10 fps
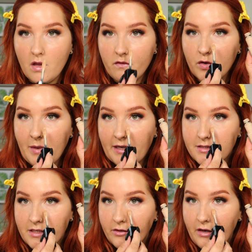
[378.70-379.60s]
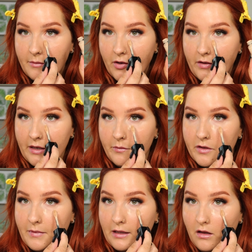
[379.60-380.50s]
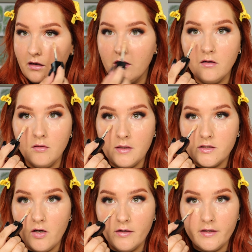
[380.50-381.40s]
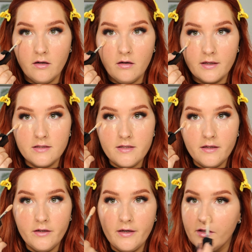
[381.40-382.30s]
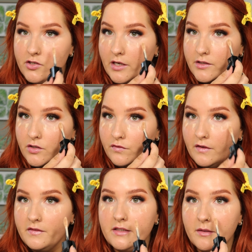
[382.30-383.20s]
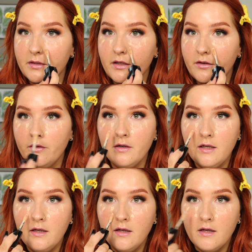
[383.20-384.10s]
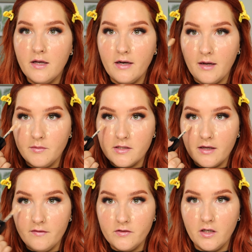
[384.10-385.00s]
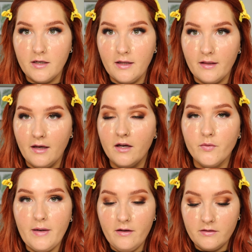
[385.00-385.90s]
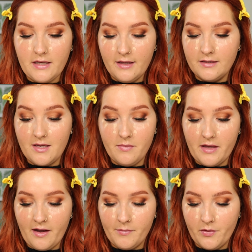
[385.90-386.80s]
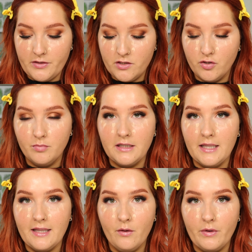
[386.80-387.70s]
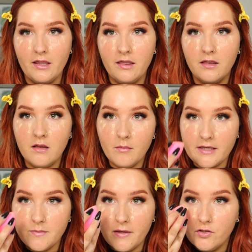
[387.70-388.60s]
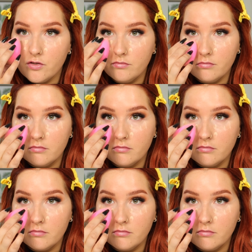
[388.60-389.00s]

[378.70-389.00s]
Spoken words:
For my concealer, I'm going in with my Lancôme Teint Idole concealer in the shade 250W, and I'm just kind of dotting that around, and same thing, I'm going to blend that with my sponge.